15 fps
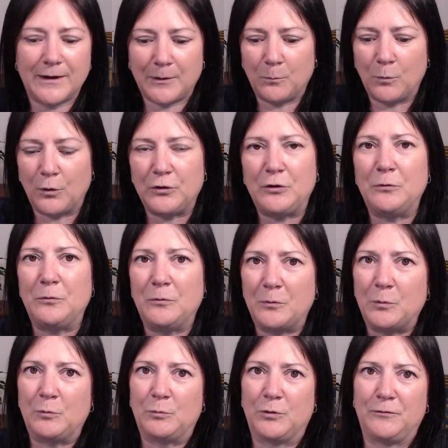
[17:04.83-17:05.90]
and what you
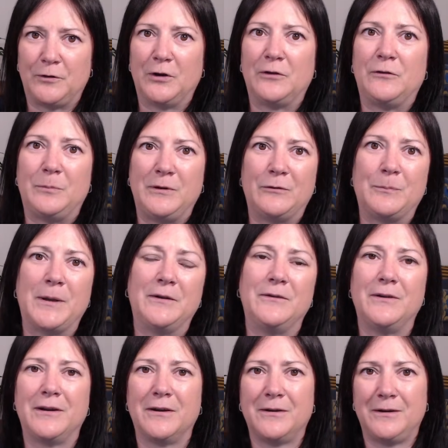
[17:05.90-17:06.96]
would prefer to be
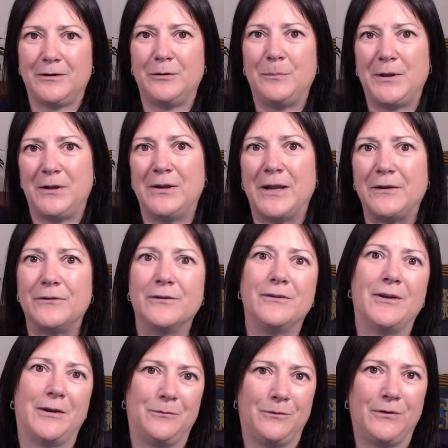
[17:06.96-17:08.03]
spending a little bit later
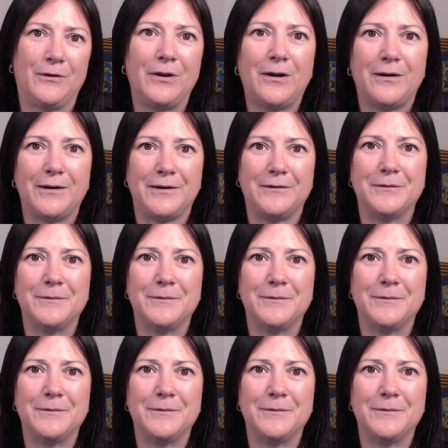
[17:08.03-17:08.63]
down the line.